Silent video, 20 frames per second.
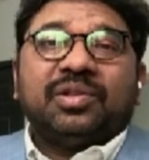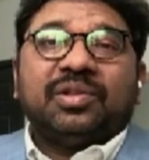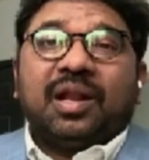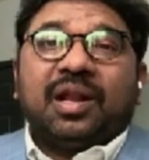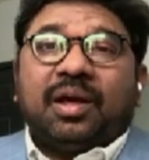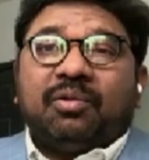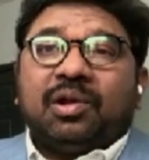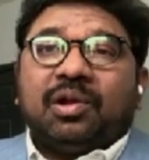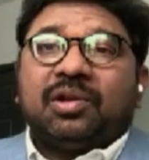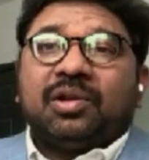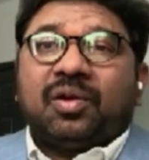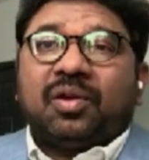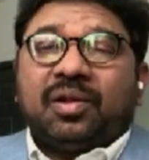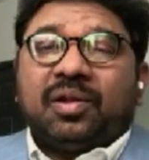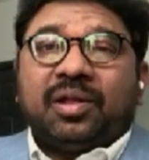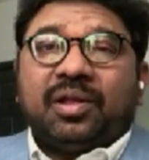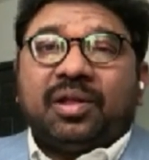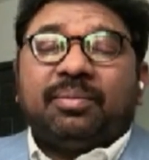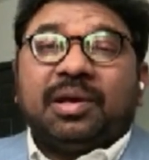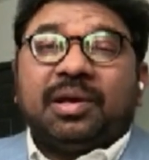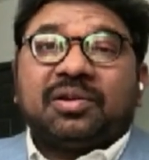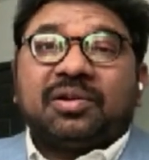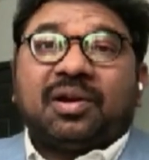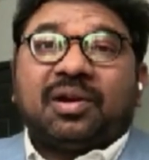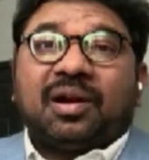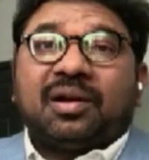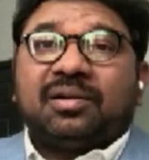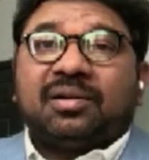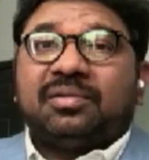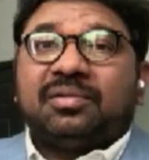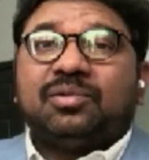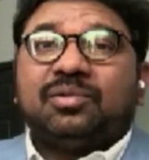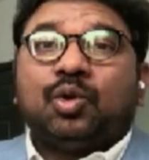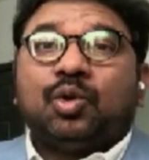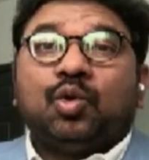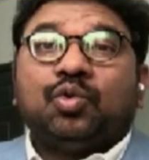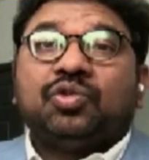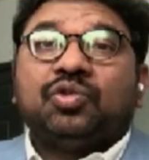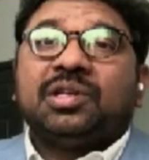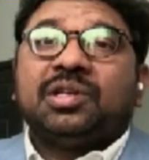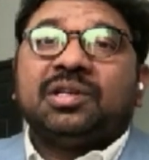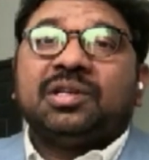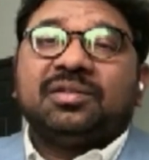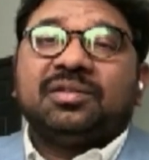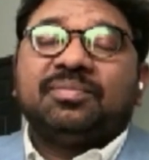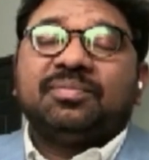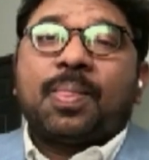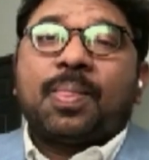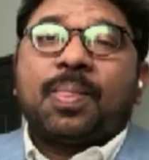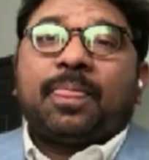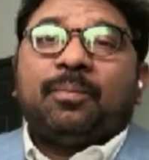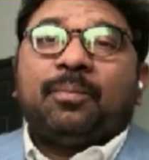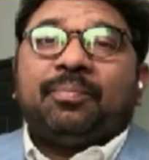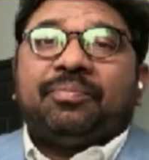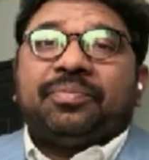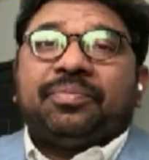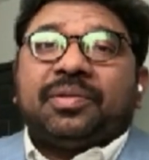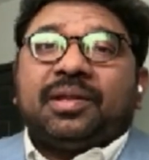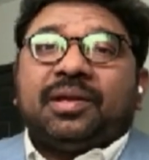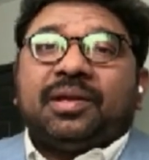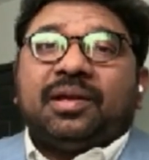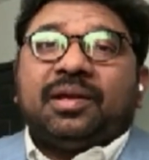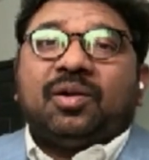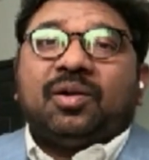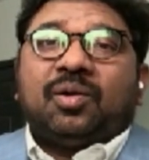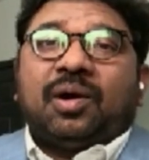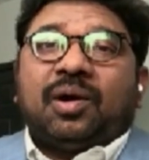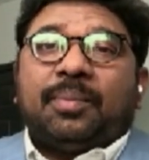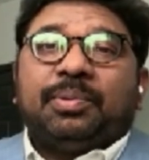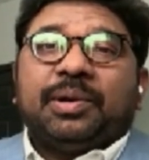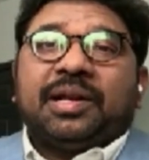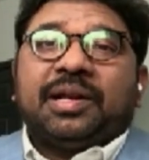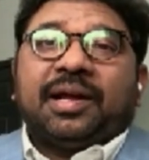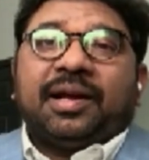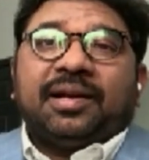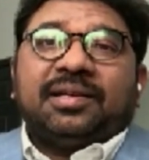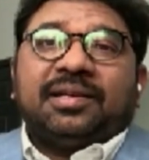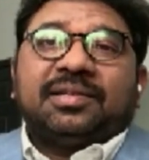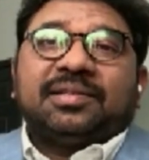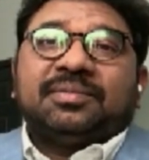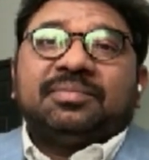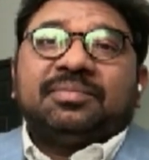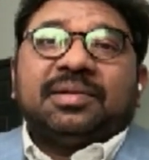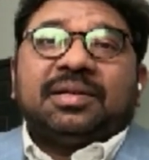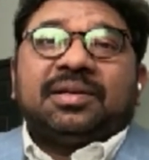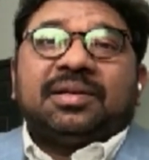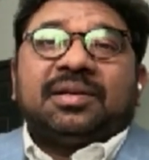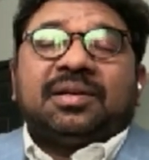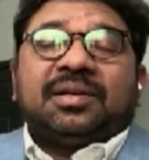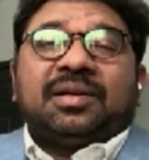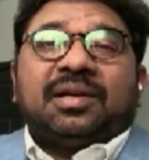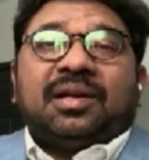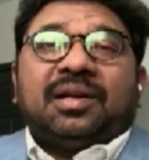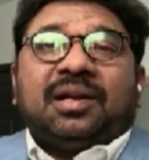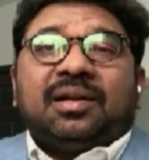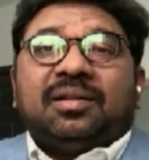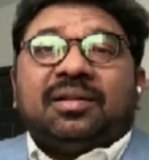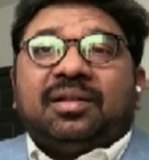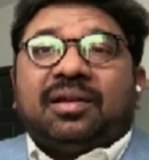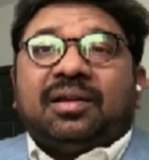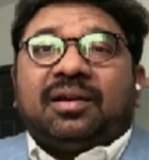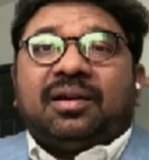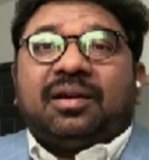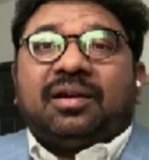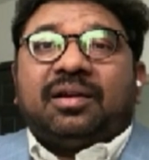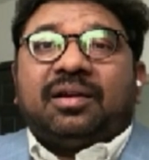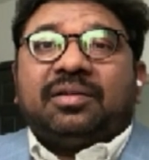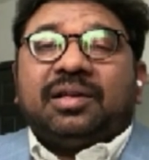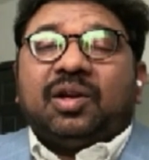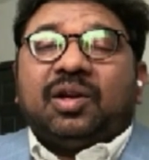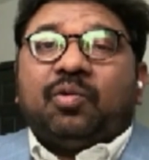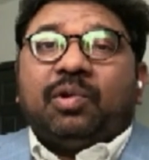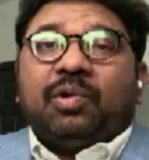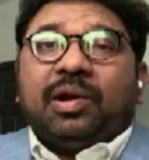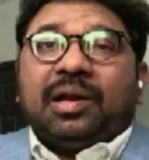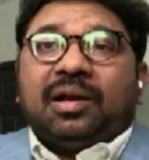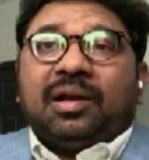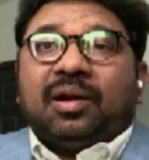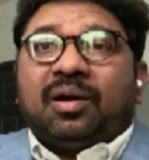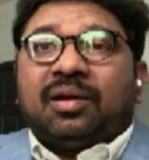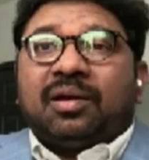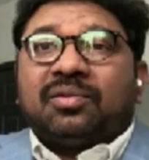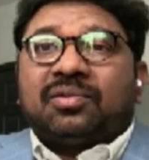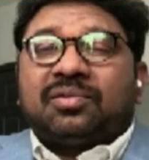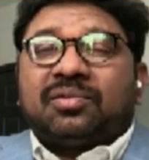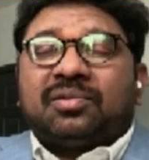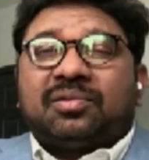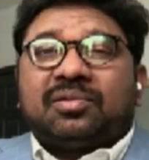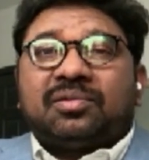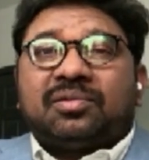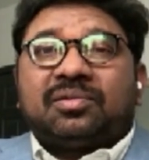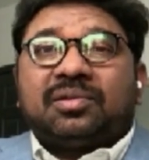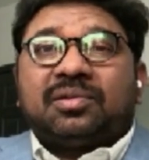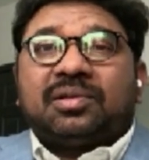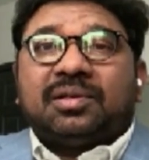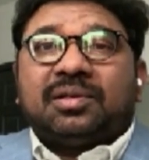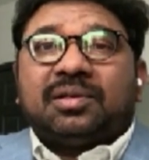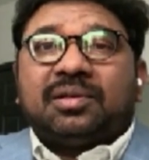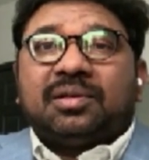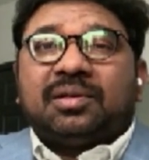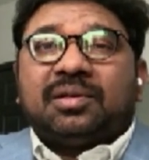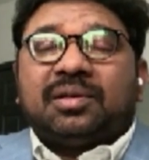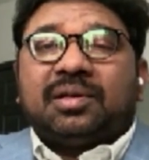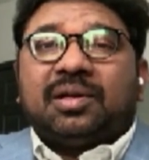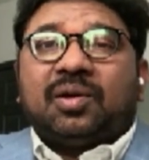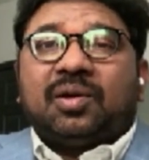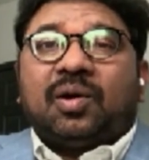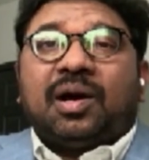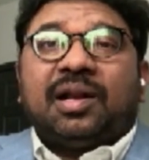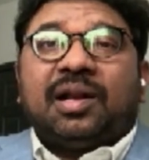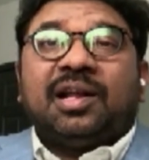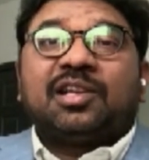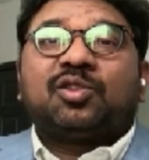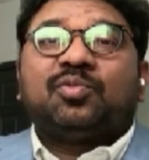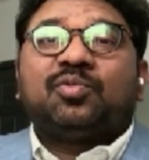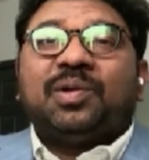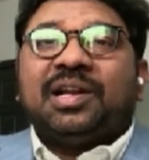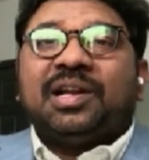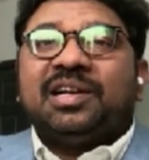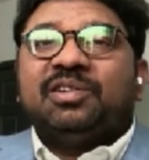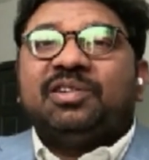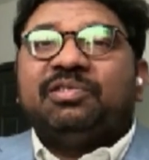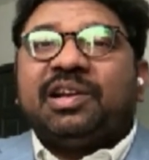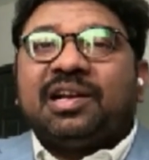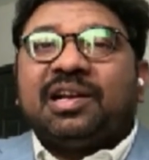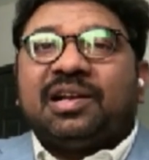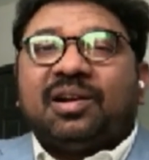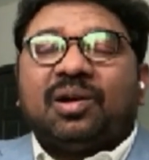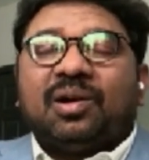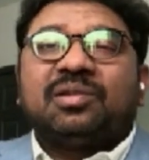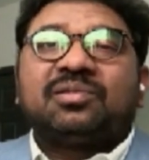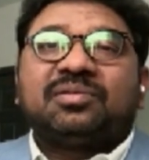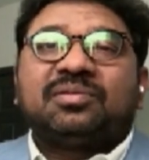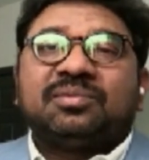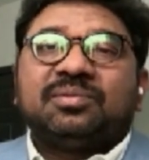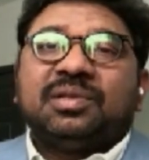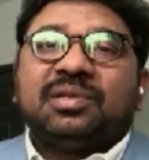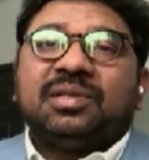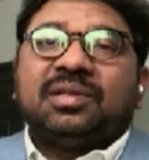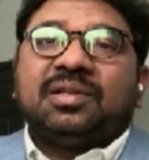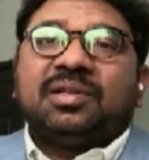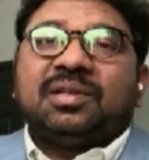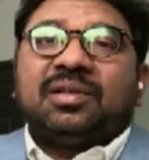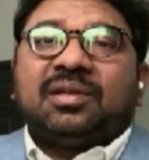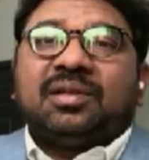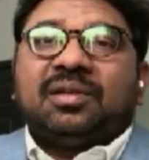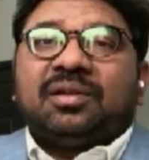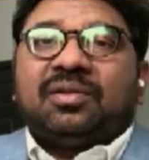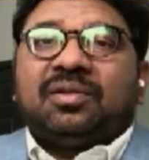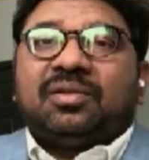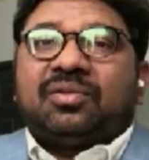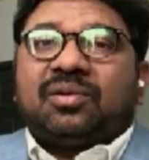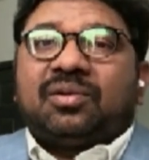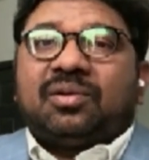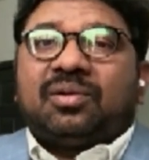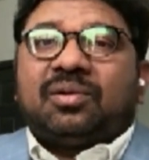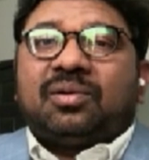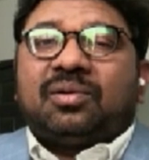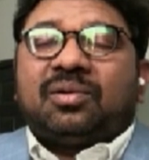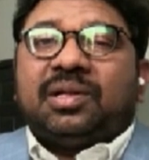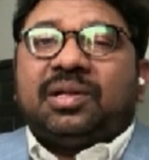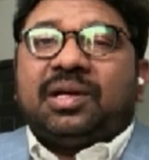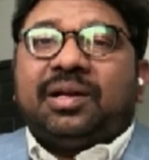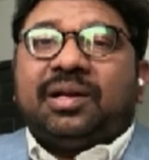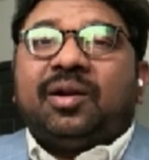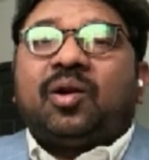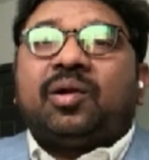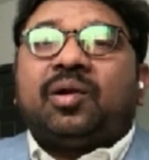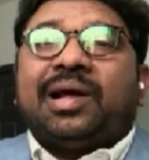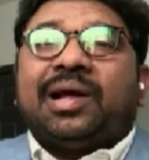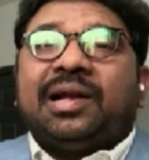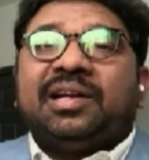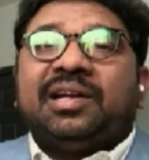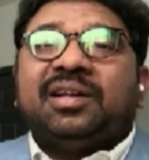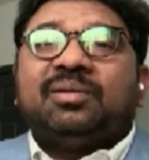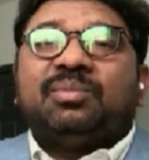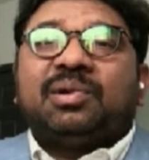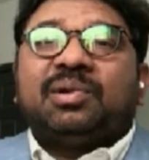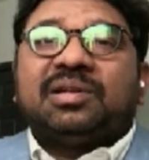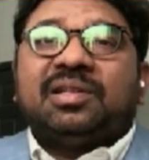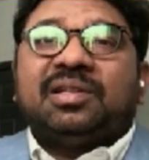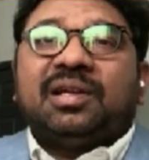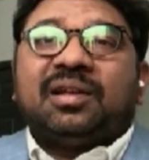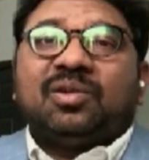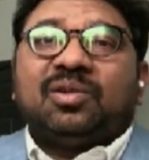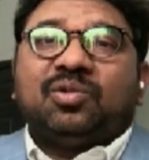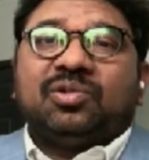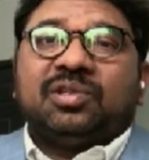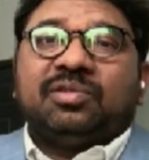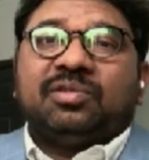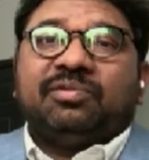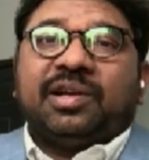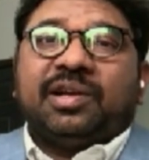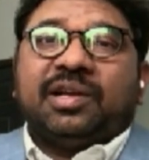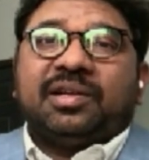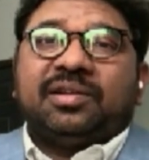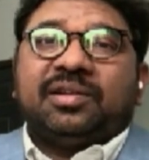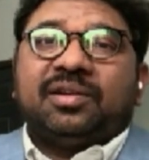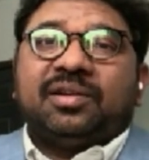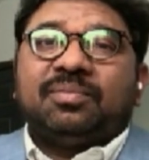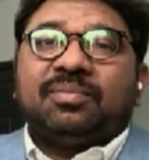Then eventually they may start losing, appetite and weight loss, unexplained weight loss. So they are not dieting, but they are losing weight,